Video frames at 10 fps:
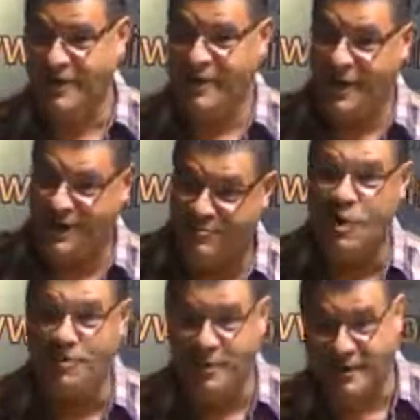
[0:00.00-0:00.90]

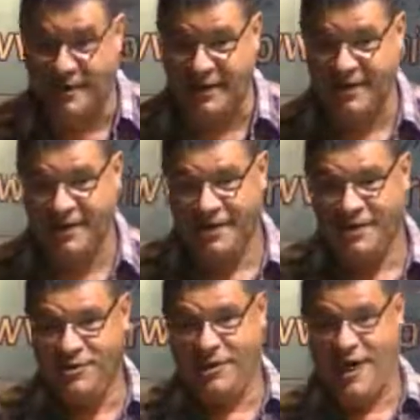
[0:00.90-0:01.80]
inappropriately,
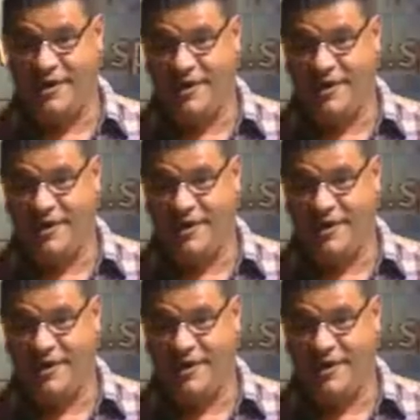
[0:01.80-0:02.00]
you're getting